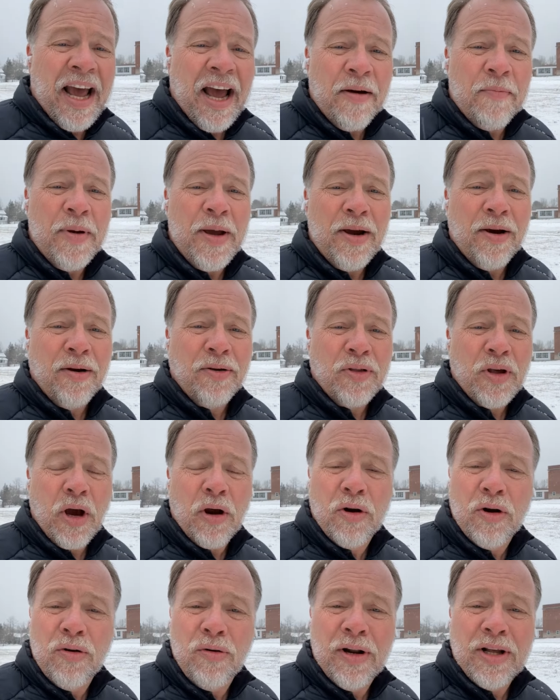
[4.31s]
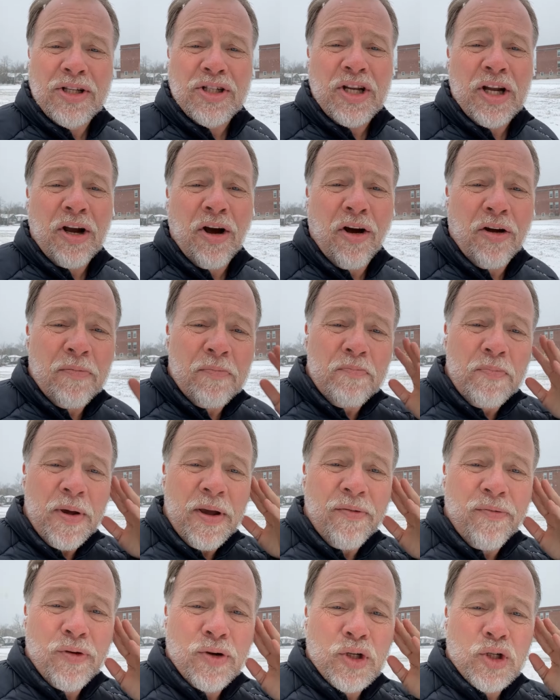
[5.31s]
I'm here at our new listing on
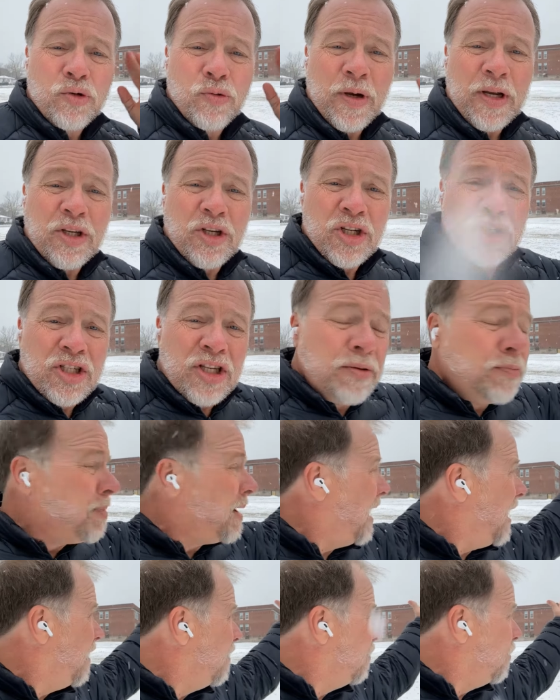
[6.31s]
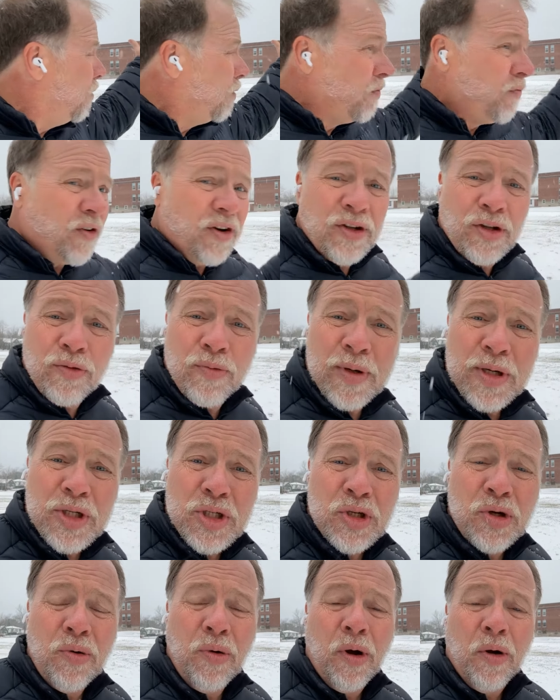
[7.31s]
Beaver Street, just in behind the old Victory
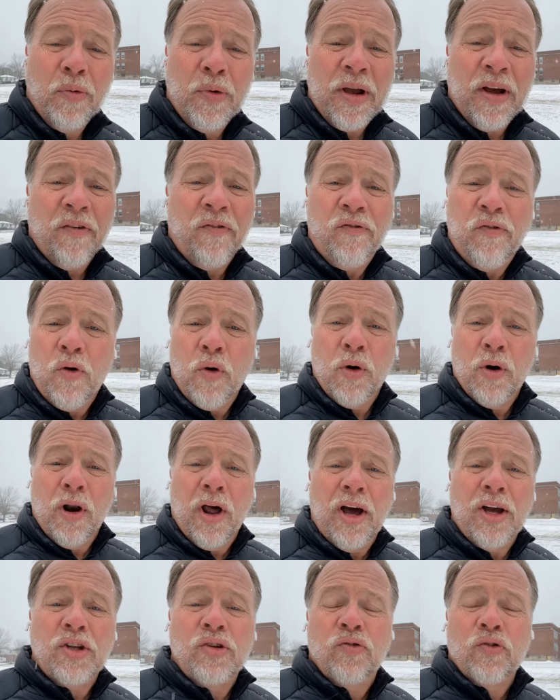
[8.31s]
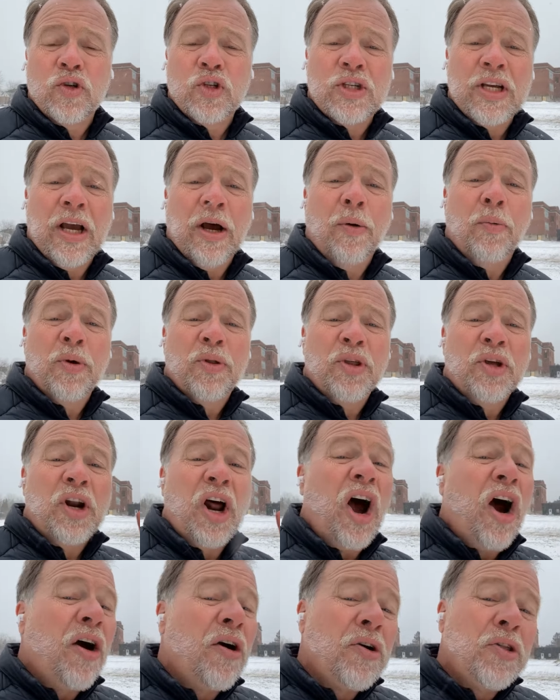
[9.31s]
School. We have four lots for sale with an
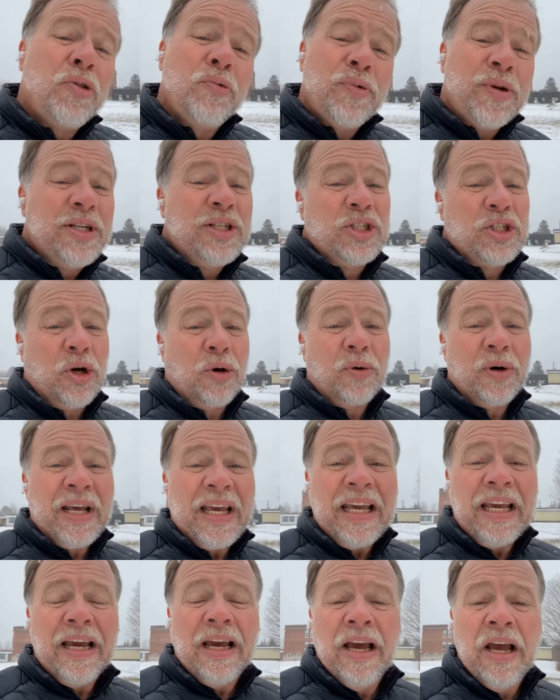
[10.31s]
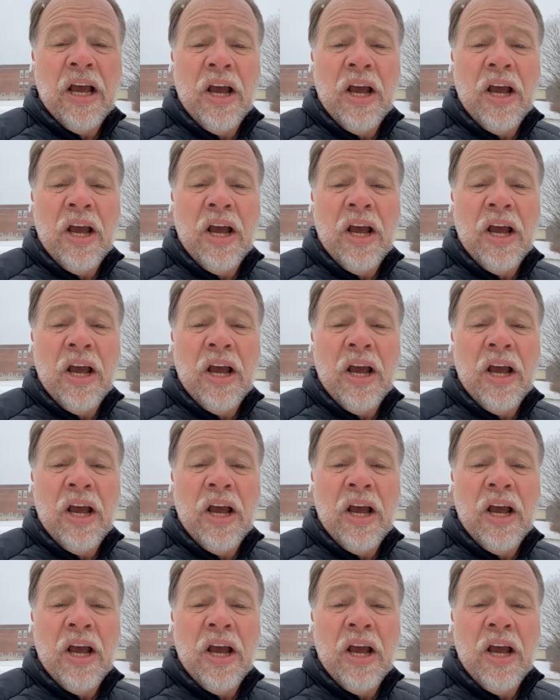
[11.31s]
R3 zoning.